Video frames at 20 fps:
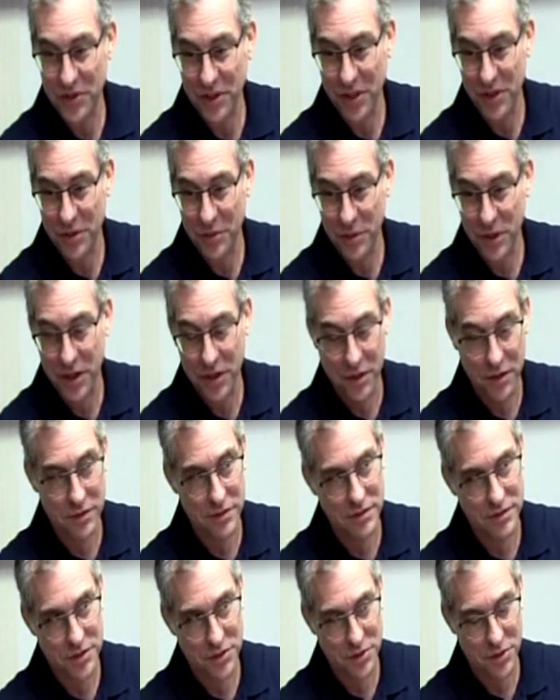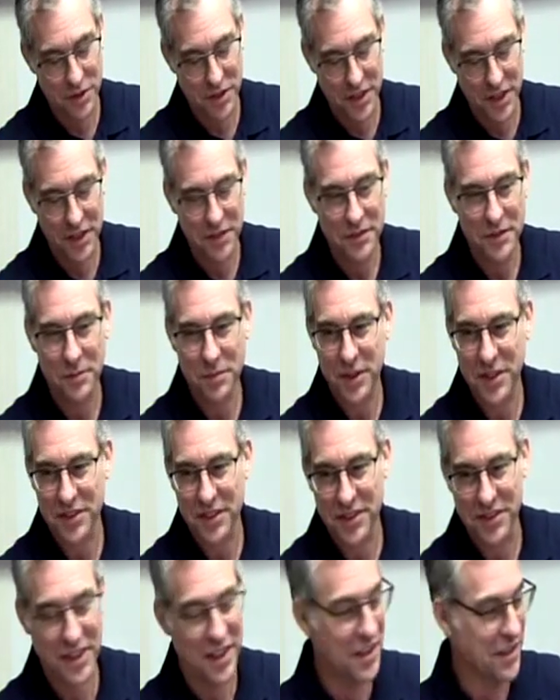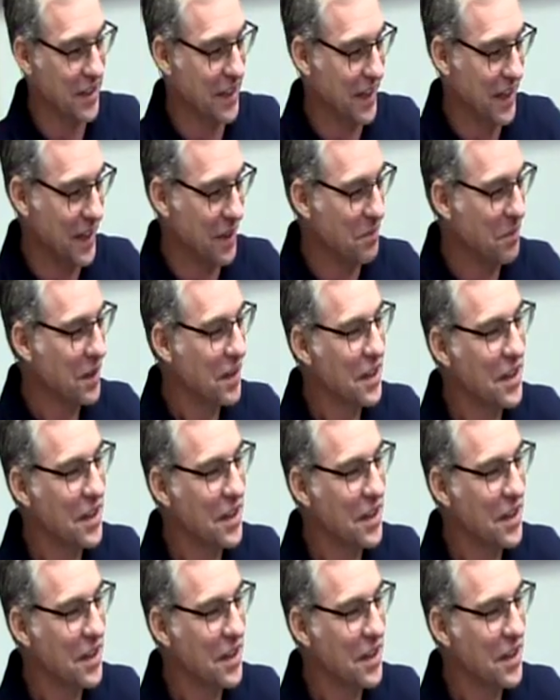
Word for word: on the road, sorta. Depends how tired I am.